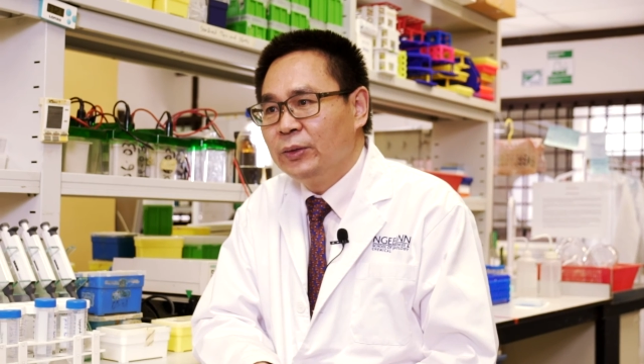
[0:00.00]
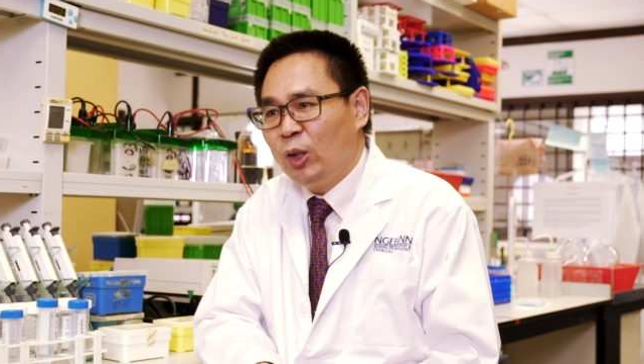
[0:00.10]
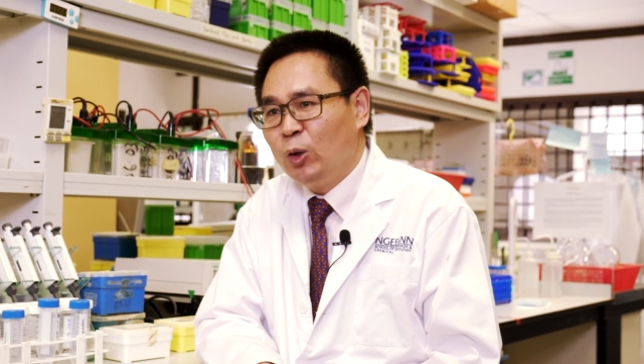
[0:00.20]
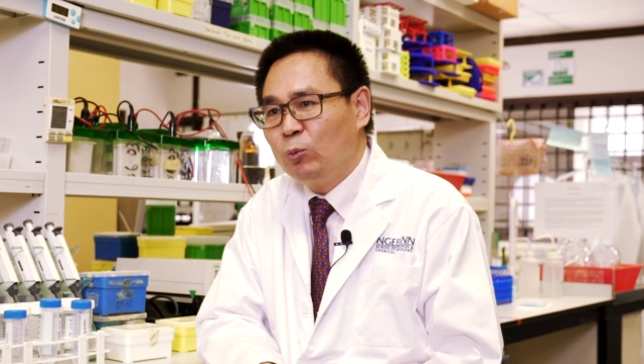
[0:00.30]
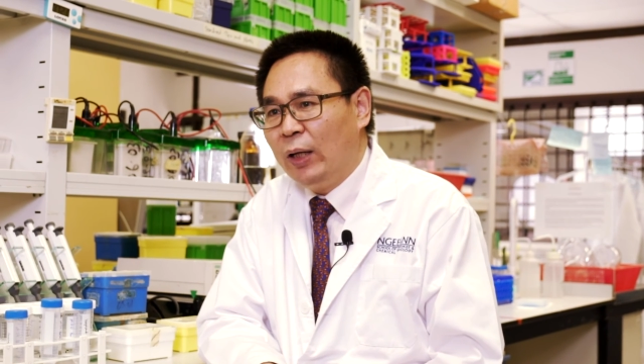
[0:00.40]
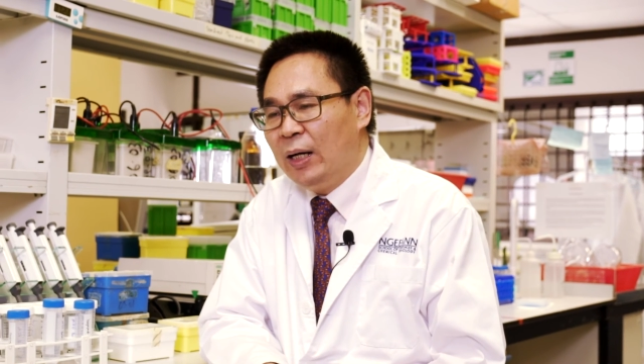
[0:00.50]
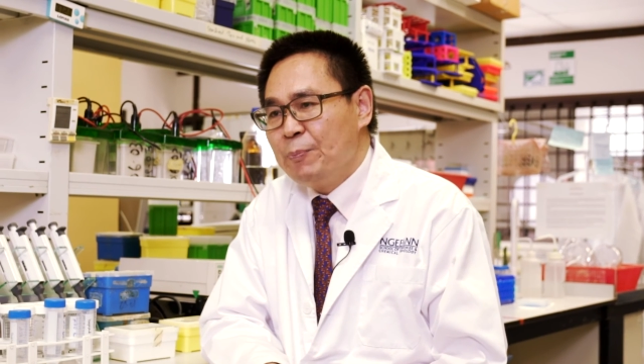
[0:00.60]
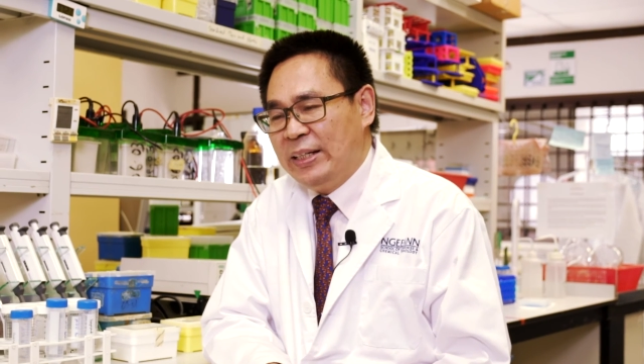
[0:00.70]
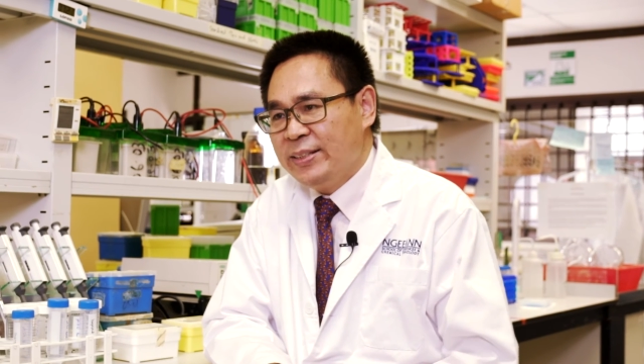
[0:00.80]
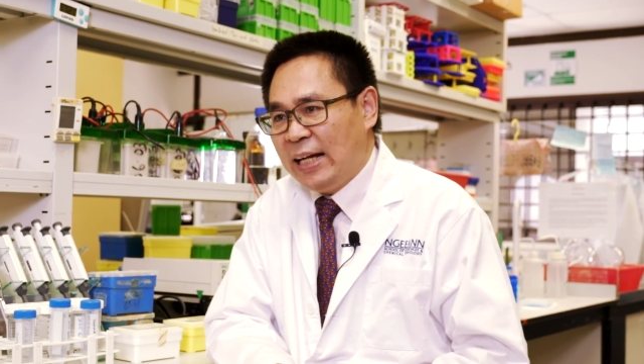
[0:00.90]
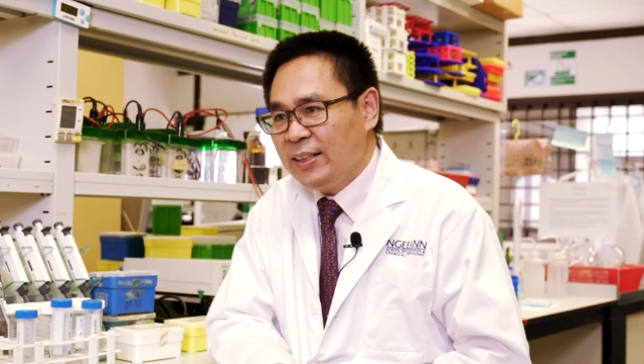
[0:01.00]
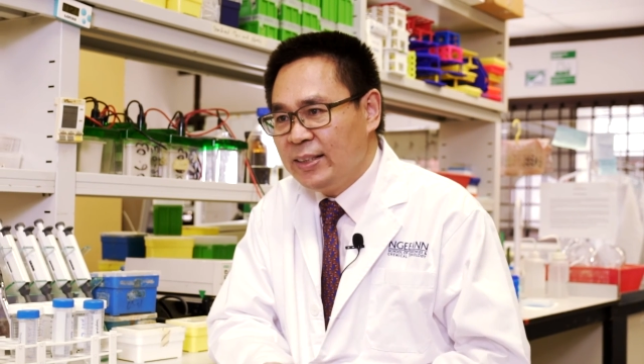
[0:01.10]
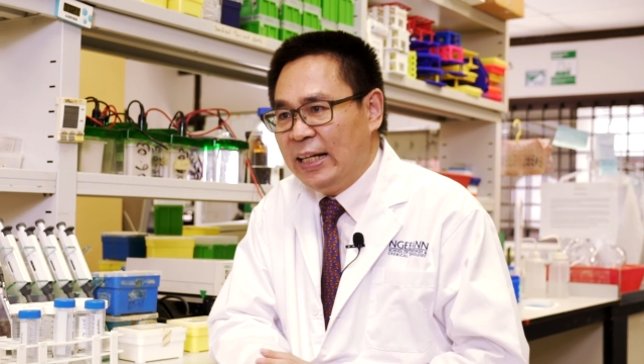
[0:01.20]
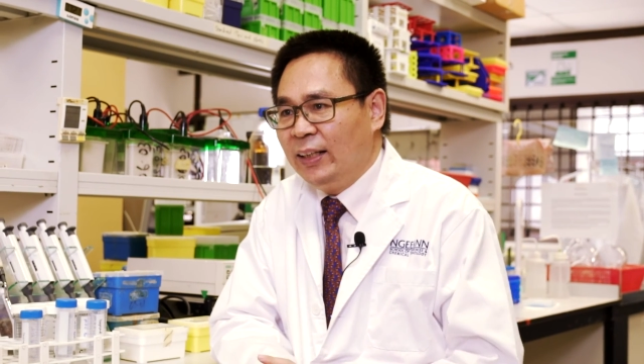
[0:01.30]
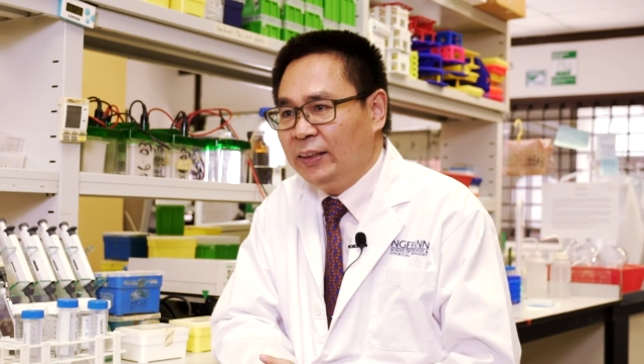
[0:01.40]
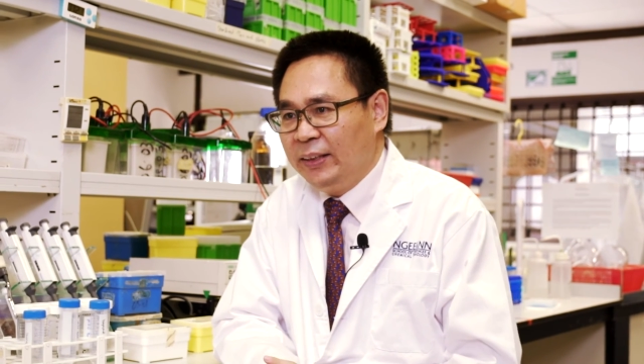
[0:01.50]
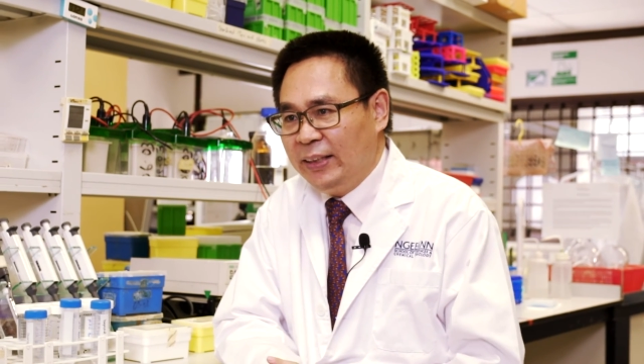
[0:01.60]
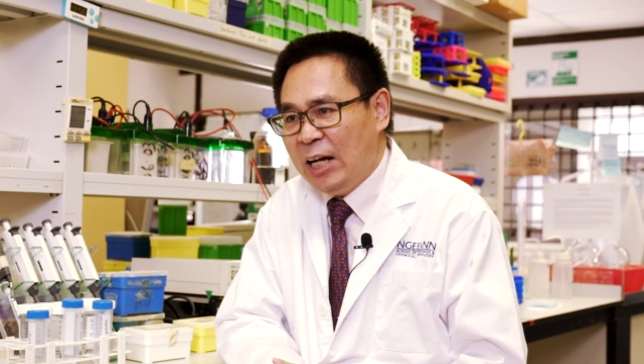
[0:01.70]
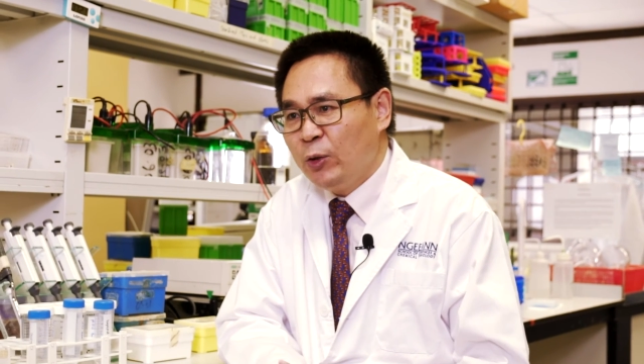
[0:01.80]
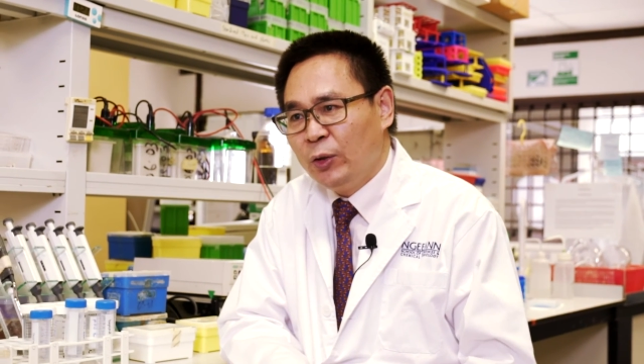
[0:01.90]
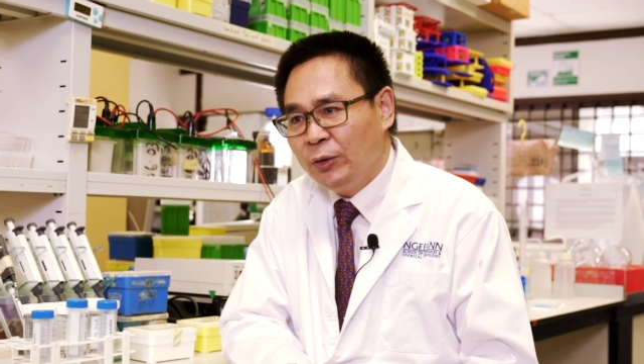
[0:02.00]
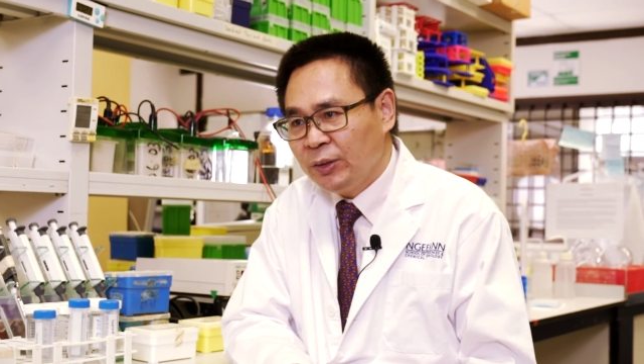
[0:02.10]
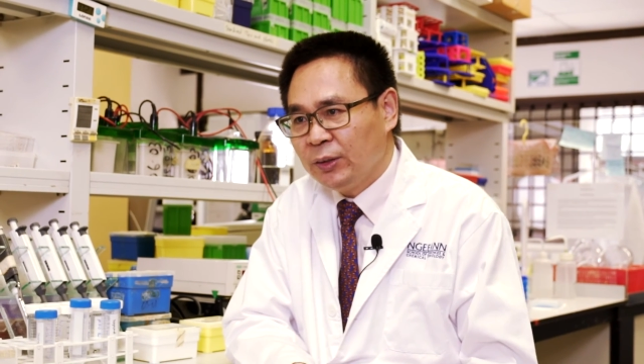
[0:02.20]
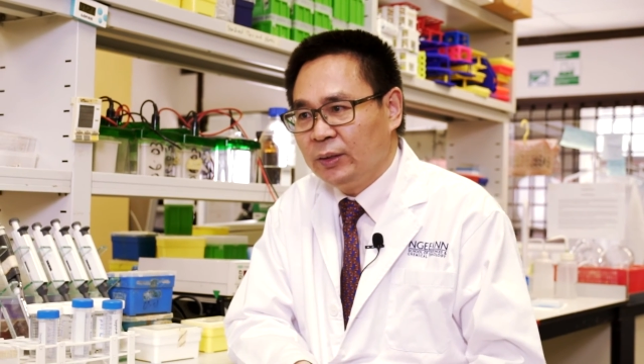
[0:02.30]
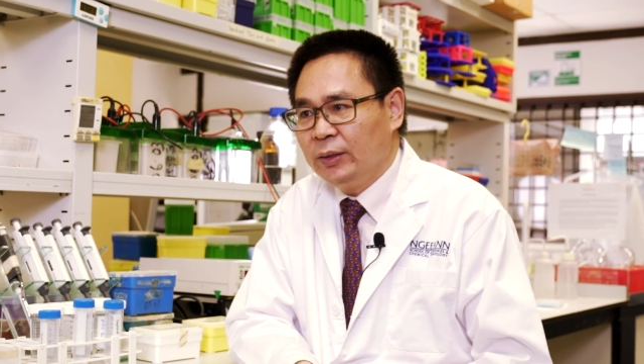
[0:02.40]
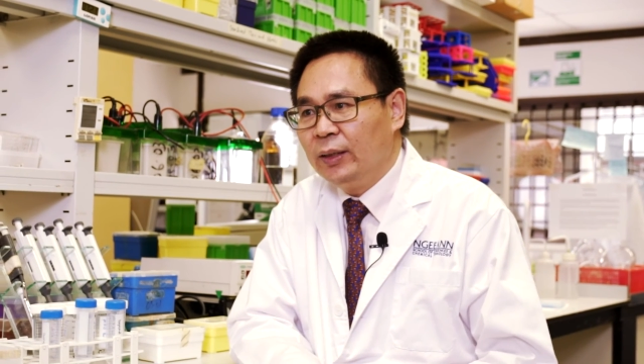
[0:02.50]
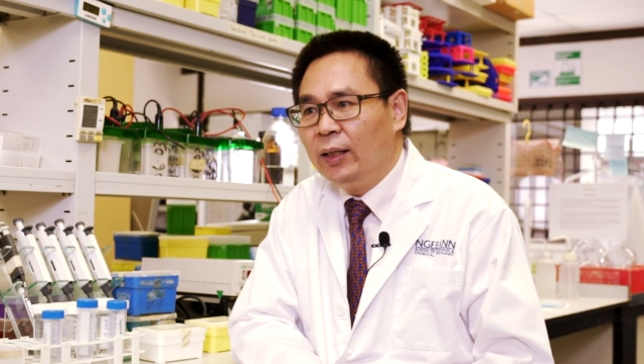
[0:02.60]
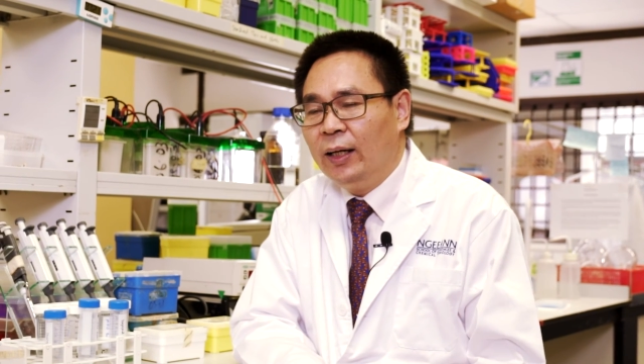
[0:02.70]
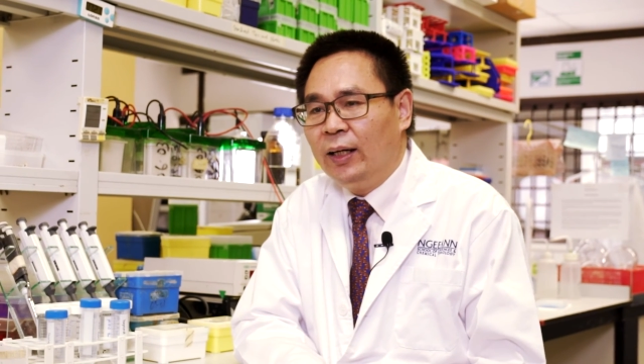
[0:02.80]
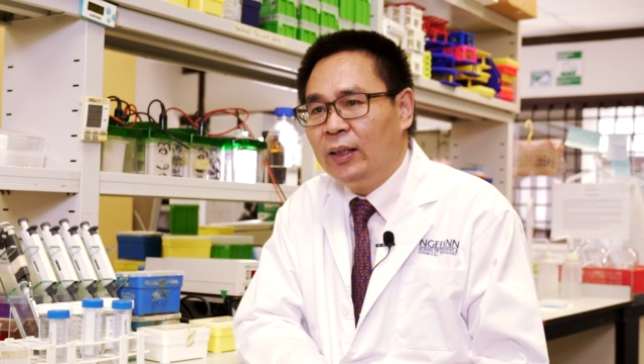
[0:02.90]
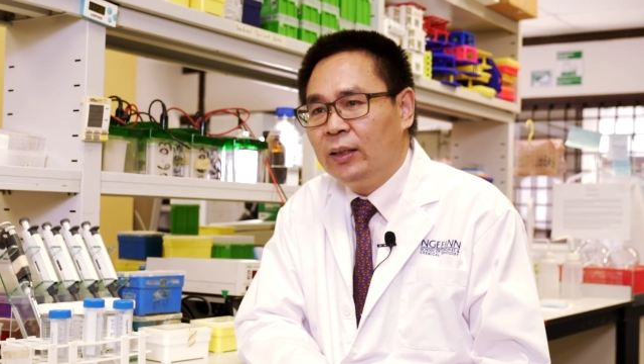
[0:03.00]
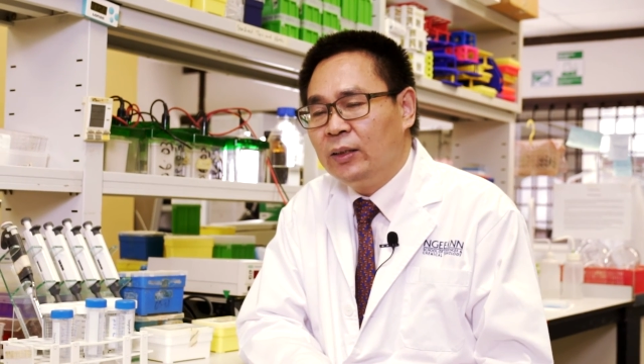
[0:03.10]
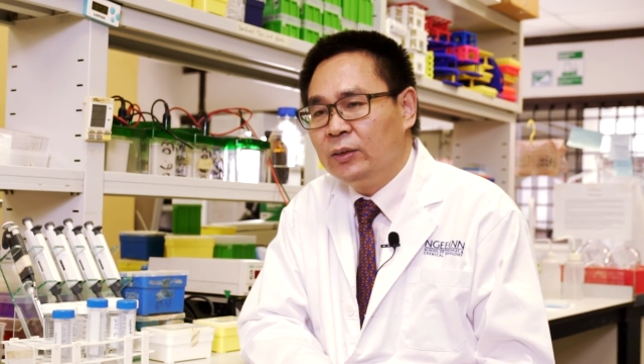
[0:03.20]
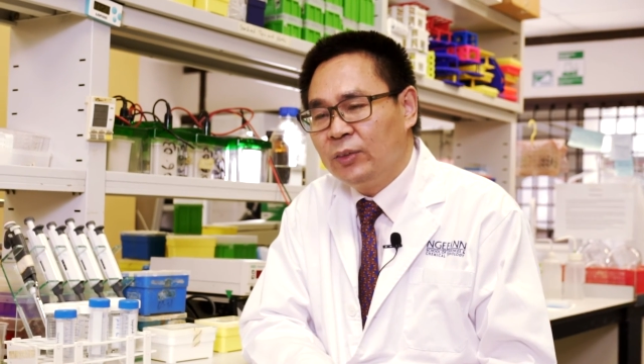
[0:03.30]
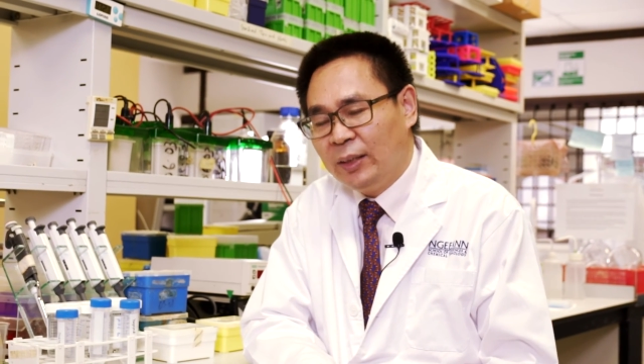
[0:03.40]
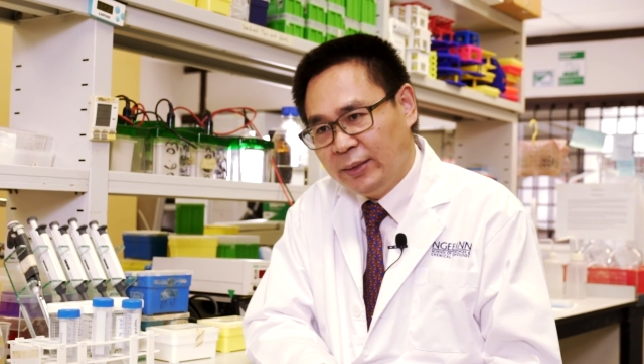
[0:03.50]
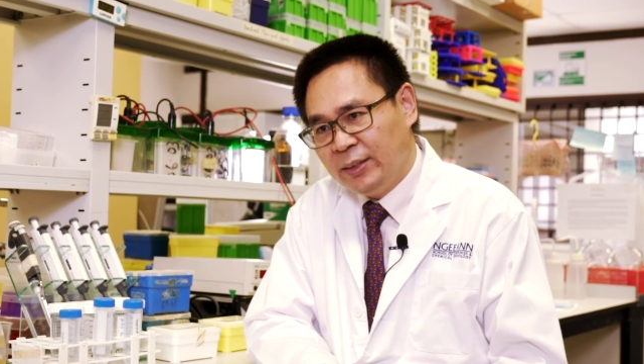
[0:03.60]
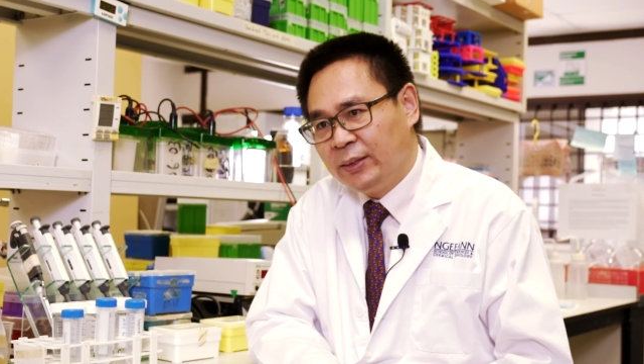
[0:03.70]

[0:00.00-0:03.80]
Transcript: So besides the D-arose, from